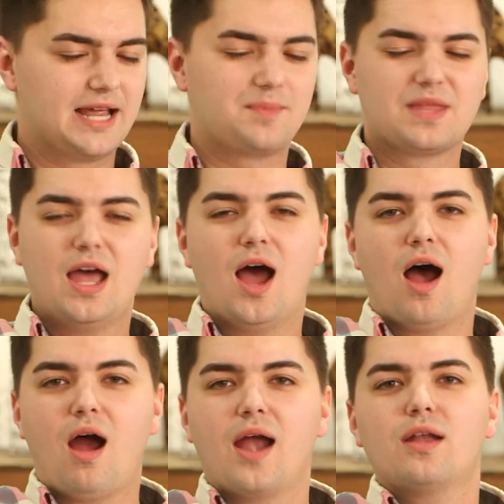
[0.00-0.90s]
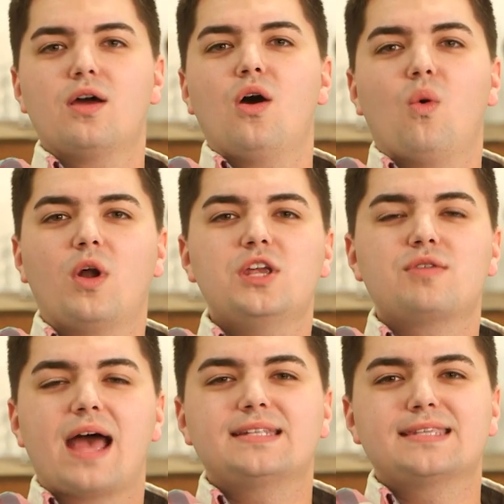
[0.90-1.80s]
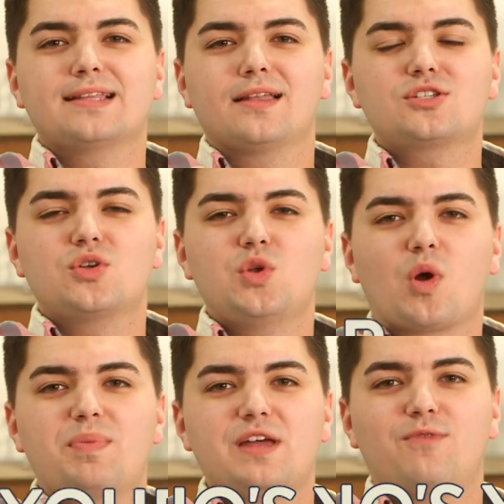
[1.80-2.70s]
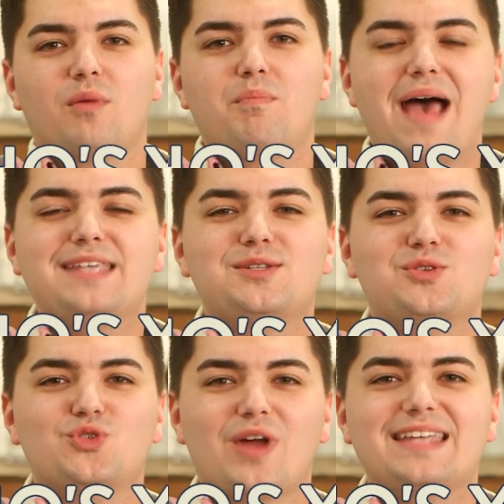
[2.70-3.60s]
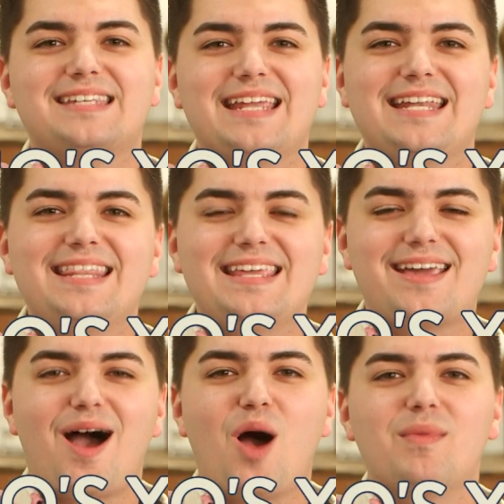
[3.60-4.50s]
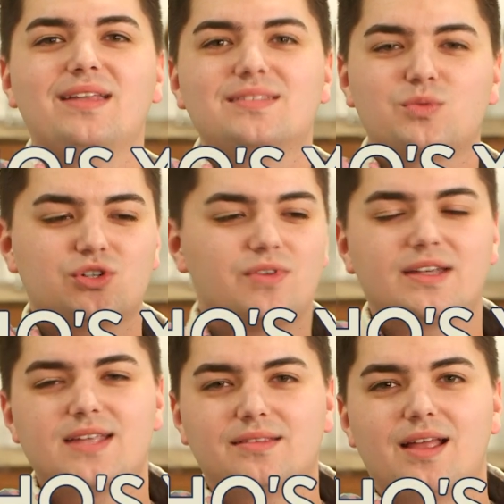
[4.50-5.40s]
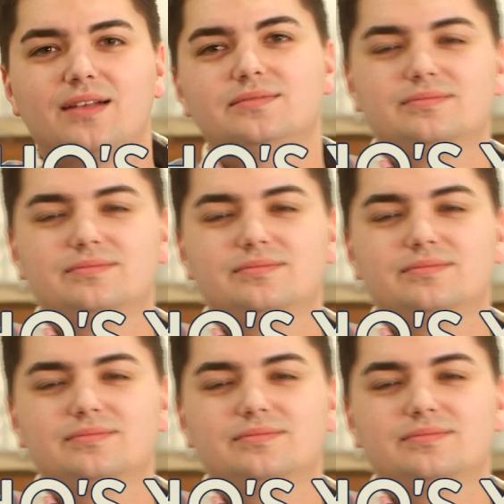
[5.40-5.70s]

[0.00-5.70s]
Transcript: Yeah. She looks amazing. Right. What do you guys think? Let us know your pick for best dressed in the comments, which are right down there.